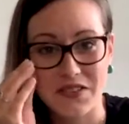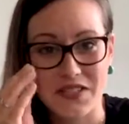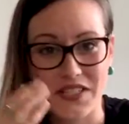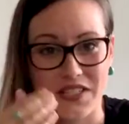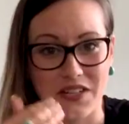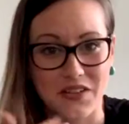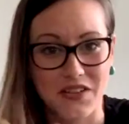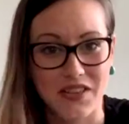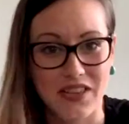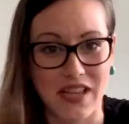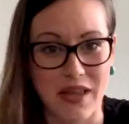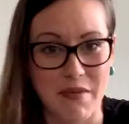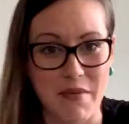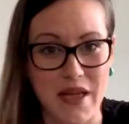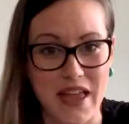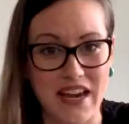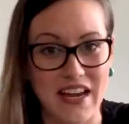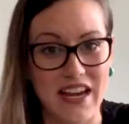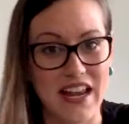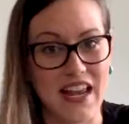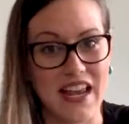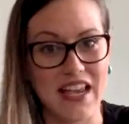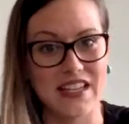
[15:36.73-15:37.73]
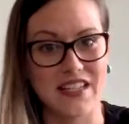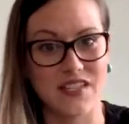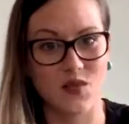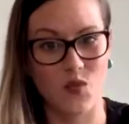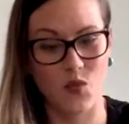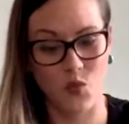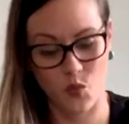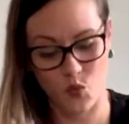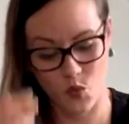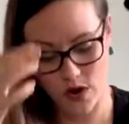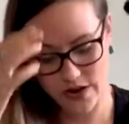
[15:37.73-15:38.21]
So lemon is
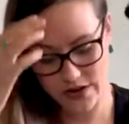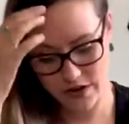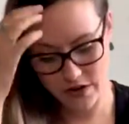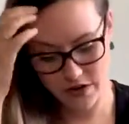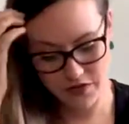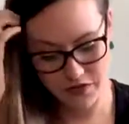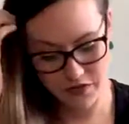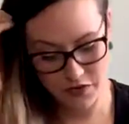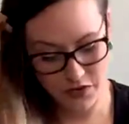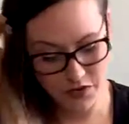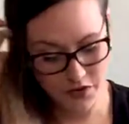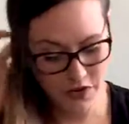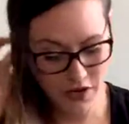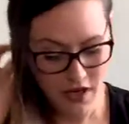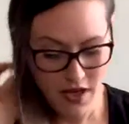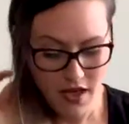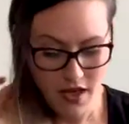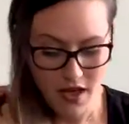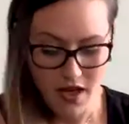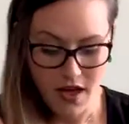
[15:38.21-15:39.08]
wonderful.